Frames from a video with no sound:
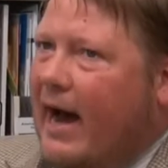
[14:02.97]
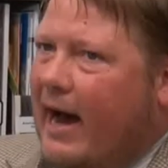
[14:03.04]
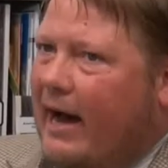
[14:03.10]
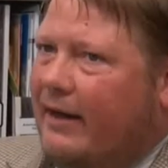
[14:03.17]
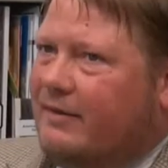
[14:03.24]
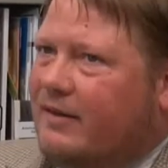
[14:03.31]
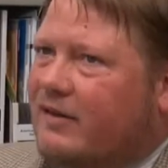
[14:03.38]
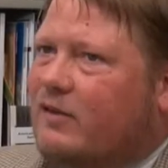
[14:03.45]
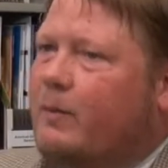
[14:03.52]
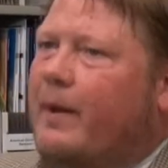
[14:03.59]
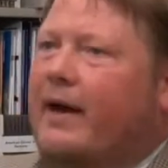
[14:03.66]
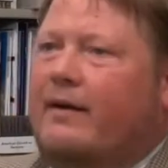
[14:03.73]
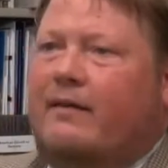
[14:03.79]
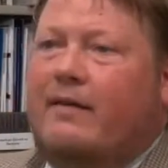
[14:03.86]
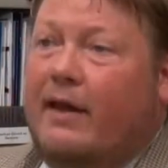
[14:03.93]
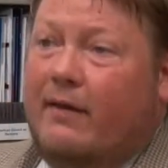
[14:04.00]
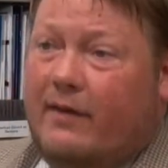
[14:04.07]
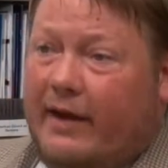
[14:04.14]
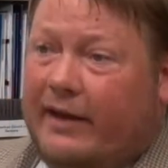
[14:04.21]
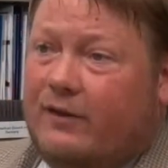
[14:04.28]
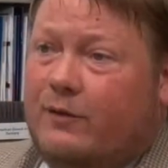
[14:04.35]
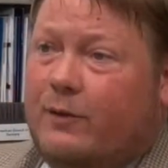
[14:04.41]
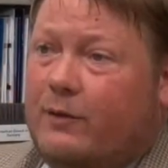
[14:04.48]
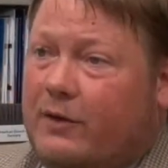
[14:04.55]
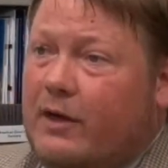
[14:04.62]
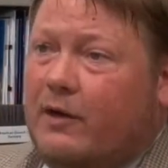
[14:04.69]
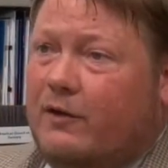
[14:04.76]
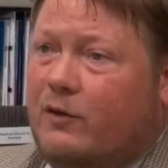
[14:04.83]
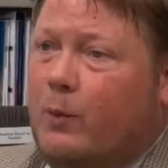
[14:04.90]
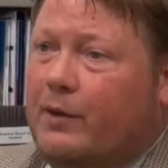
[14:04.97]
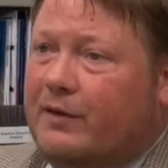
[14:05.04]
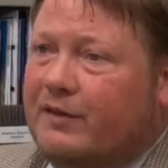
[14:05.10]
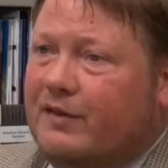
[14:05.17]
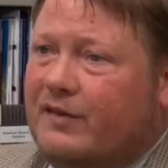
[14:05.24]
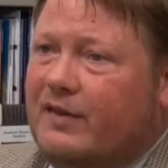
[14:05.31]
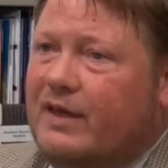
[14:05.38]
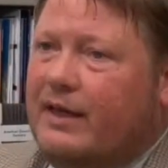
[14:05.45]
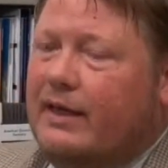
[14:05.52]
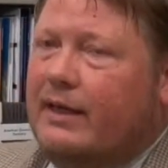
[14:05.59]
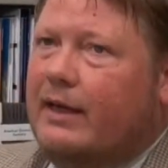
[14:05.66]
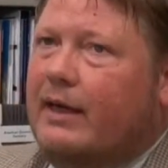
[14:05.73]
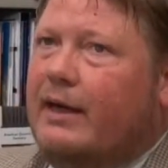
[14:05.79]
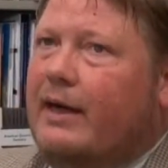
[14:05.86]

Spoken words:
I suspect that in the next few years we'll see